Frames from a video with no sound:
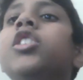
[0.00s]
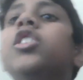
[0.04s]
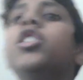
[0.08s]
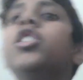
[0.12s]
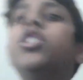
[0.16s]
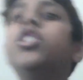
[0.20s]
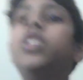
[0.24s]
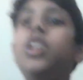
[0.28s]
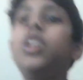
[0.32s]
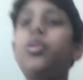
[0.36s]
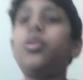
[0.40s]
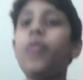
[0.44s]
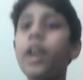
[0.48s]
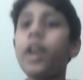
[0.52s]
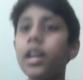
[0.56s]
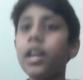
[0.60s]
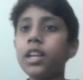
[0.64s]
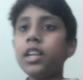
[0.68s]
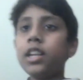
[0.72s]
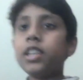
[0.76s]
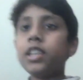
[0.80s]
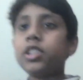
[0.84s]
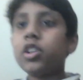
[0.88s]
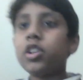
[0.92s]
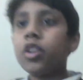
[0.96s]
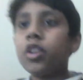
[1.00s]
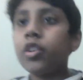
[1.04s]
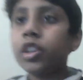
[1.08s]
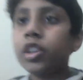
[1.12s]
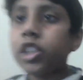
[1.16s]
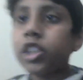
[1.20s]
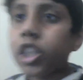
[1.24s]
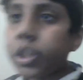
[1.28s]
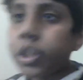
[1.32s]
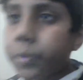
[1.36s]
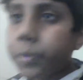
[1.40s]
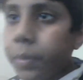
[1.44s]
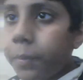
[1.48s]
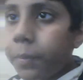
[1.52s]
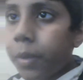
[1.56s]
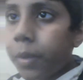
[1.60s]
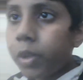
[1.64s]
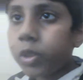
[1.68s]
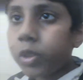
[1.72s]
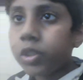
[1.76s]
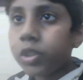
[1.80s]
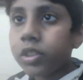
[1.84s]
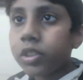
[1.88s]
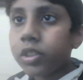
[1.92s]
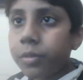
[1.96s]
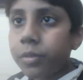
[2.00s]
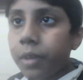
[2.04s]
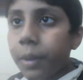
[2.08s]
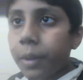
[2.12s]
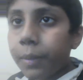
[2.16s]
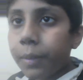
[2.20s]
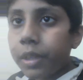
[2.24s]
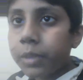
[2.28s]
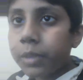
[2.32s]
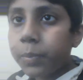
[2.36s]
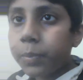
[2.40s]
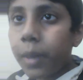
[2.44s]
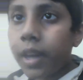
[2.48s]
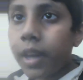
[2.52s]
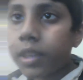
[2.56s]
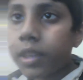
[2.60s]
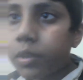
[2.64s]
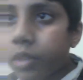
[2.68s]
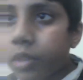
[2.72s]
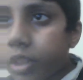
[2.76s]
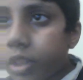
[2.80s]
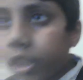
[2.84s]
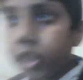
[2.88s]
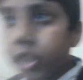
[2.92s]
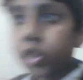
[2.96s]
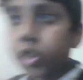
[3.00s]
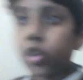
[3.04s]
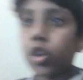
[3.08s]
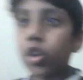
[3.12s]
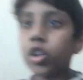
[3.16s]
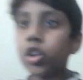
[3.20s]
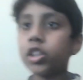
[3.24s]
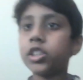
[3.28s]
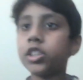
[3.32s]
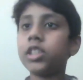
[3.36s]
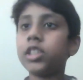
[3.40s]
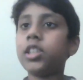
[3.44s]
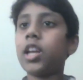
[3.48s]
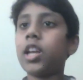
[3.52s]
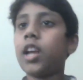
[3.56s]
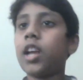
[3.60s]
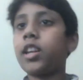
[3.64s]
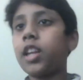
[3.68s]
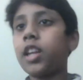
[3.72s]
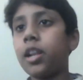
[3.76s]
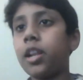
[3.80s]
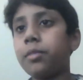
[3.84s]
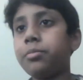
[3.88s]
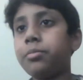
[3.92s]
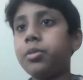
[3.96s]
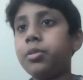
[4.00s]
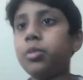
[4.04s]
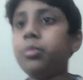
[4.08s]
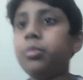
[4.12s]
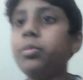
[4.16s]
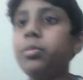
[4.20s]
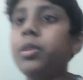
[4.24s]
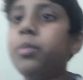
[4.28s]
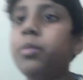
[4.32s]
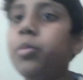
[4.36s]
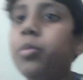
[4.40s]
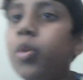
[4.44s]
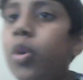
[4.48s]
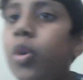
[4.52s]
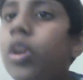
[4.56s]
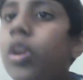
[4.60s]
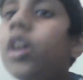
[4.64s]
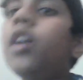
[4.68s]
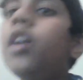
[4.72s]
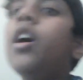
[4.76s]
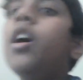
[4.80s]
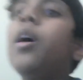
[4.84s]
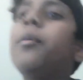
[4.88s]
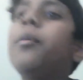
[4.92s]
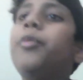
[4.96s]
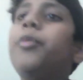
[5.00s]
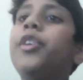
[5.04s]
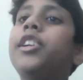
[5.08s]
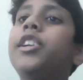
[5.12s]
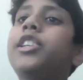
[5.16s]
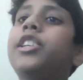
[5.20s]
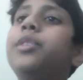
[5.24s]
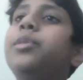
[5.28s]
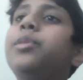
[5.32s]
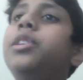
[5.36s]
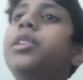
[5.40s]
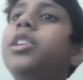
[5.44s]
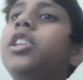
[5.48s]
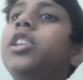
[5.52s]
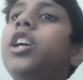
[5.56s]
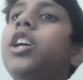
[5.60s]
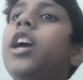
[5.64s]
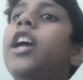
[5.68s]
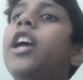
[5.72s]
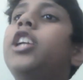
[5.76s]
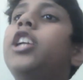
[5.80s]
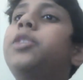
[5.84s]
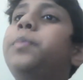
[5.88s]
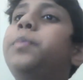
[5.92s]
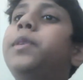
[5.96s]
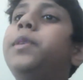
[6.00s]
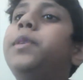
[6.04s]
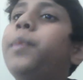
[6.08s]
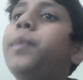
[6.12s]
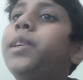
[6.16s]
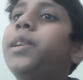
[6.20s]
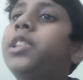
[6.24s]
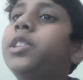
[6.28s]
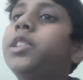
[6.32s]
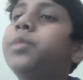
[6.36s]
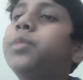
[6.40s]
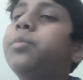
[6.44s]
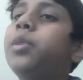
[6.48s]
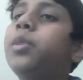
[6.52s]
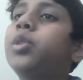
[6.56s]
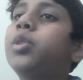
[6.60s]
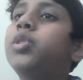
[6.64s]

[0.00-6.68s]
the wireless rechargeable mouse 12 is back to the technology that helps you be more productivity. The HP Spectre Mouse